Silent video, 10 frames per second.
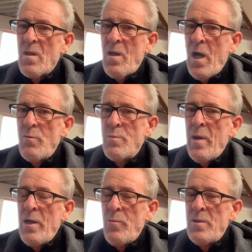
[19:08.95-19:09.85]
Guy was
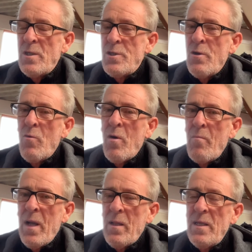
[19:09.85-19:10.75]
made up, he said, do you know what,
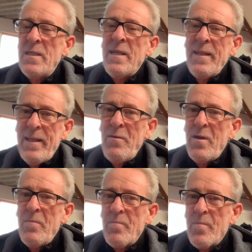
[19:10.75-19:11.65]
Mel? He said, leave
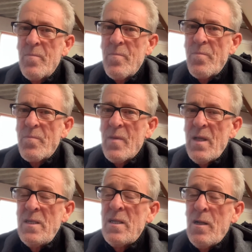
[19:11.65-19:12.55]
it.
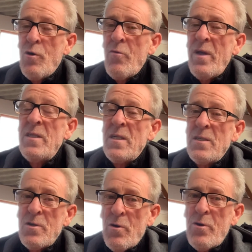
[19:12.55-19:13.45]
He said, I love it. He said,
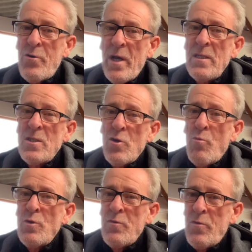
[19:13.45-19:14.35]
it's going to create so
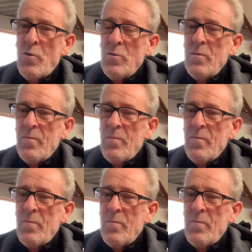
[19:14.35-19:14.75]
much fun.